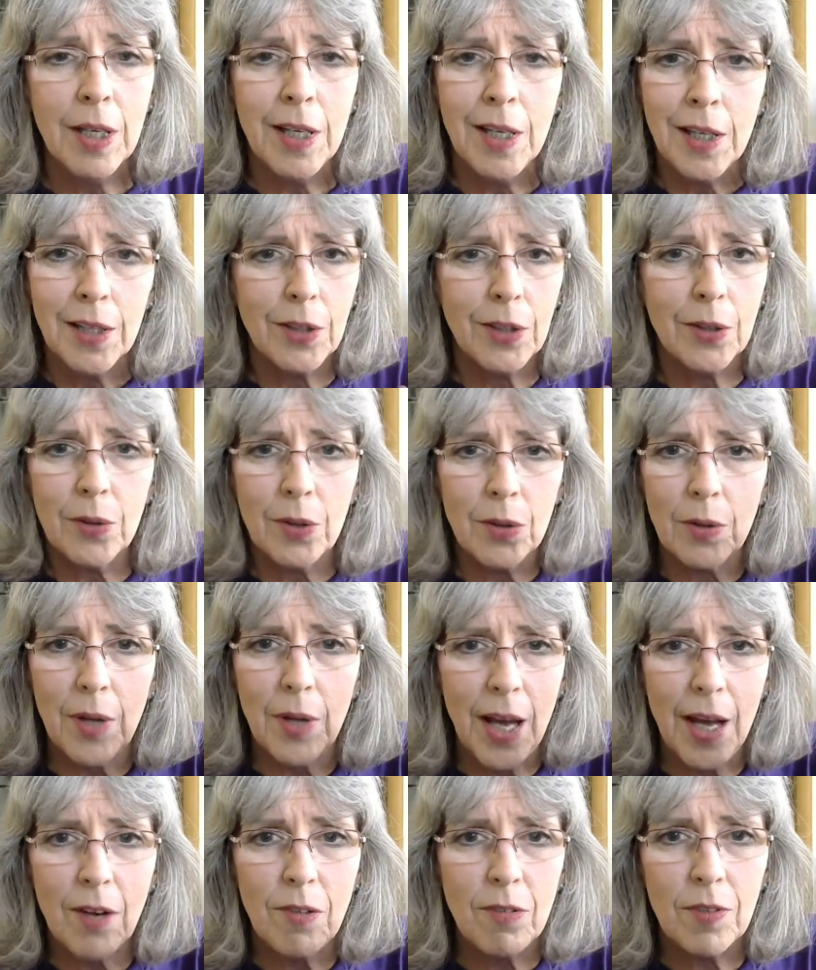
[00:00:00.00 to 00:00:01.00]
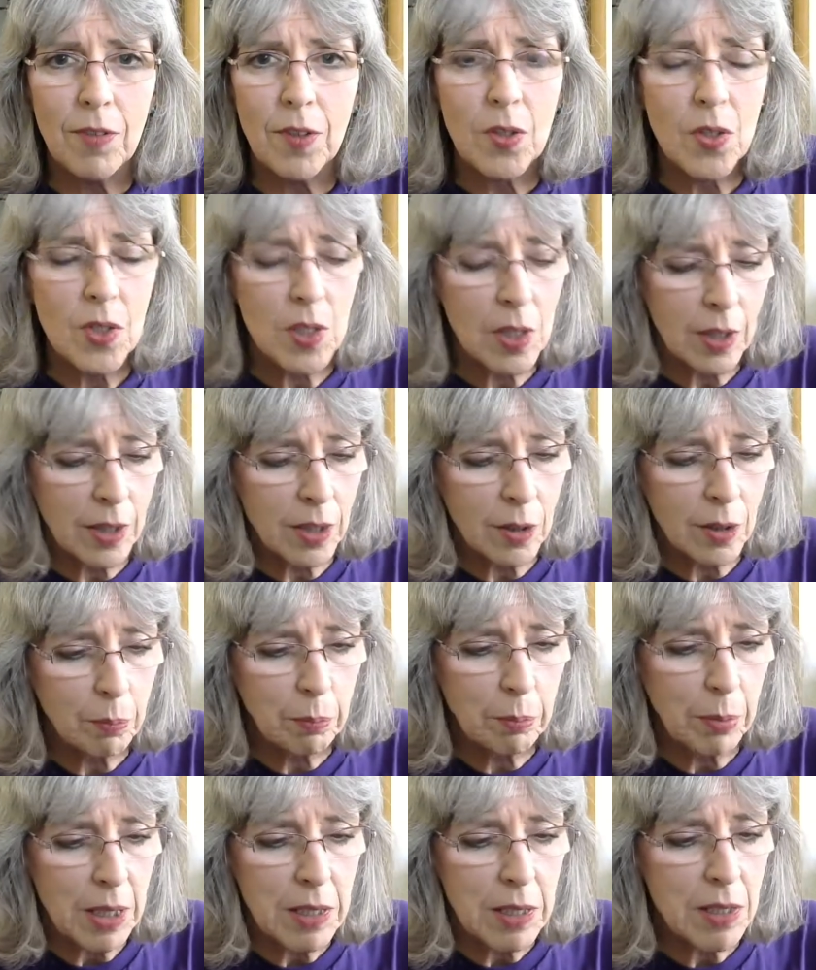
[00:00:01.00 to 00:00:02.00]
your head feels a little
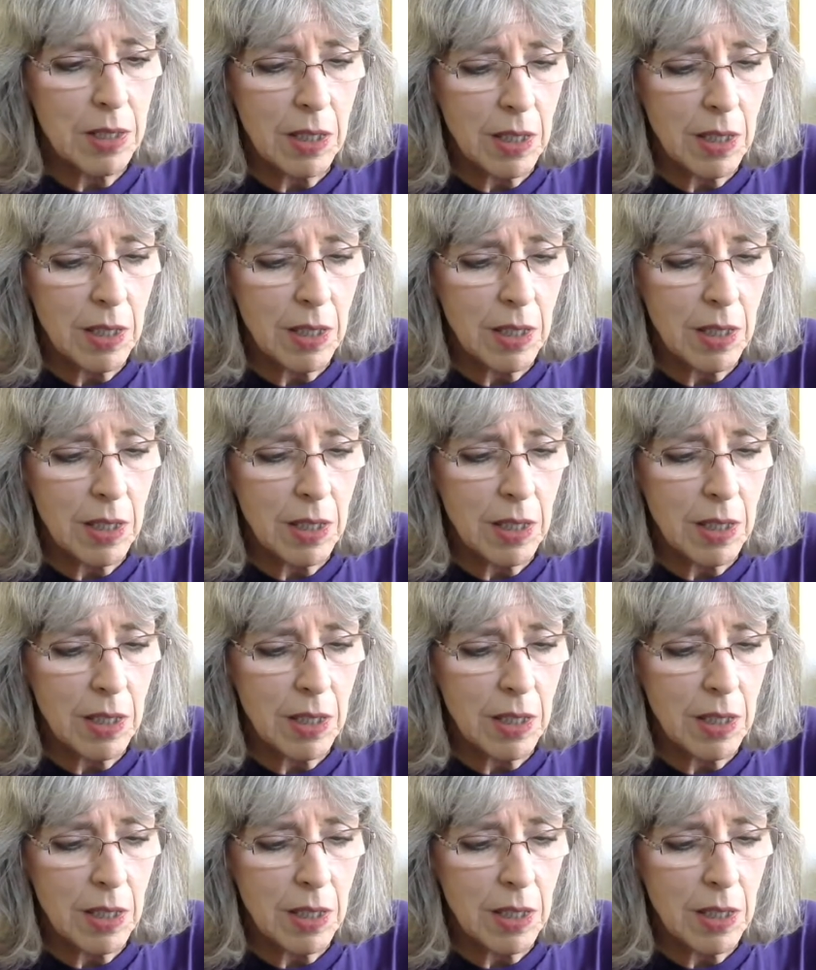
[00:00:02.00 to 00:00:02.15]
buzzy.